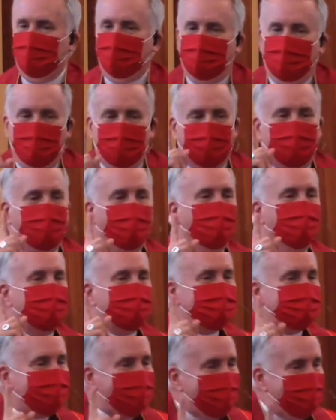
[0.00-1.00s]
the goal that
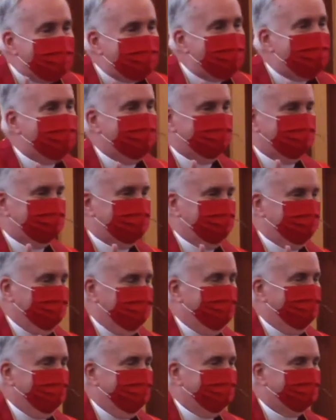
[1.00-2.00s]
God has in
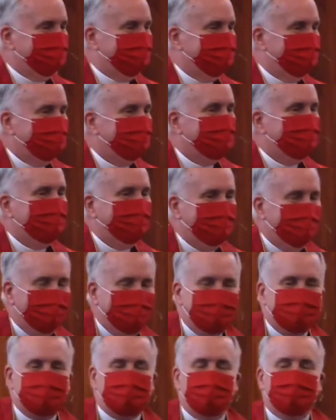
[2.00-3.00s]
mind is
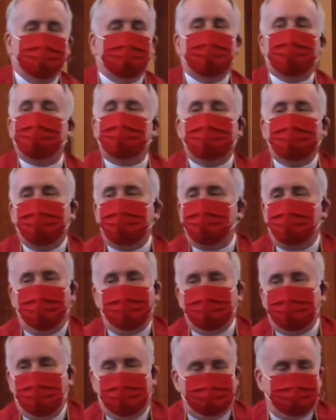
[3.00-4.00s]
to literally bring
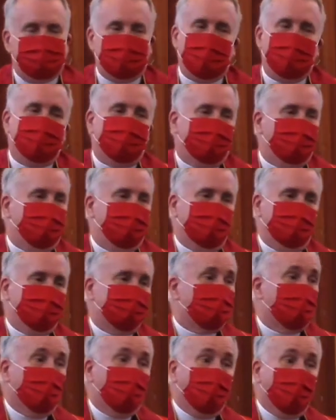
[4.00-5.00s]
that same freedom to
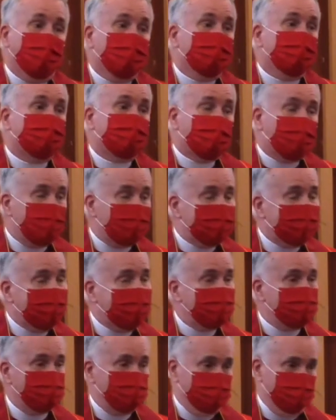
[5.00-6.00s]
all of
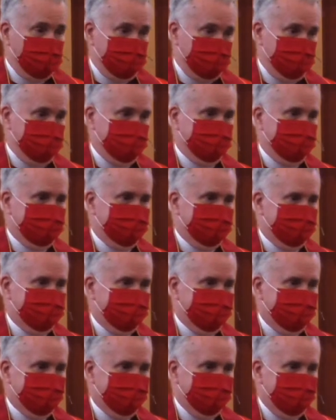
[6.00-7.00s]
creation.
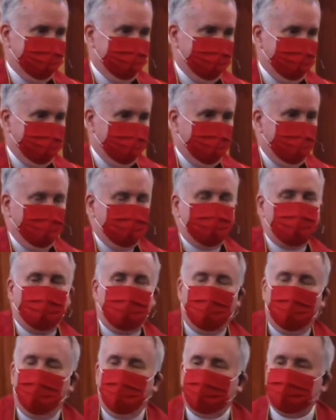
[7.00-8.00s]
So that
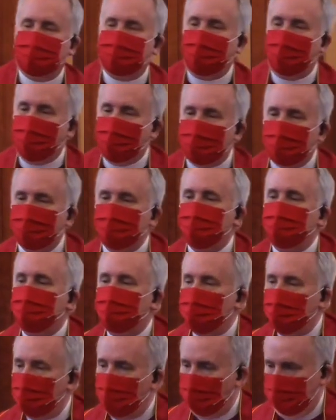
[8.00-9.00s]
what God is
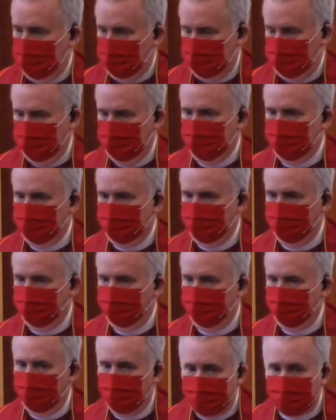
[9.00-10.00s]
doing,
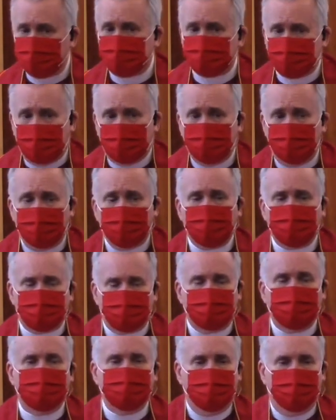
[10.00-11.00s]
this is, I think, is
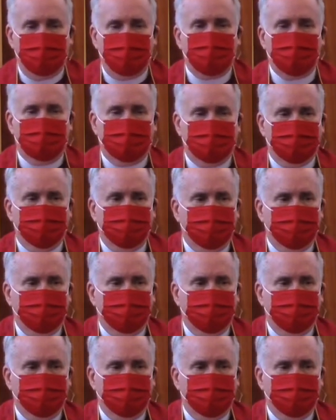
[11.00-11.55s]
really important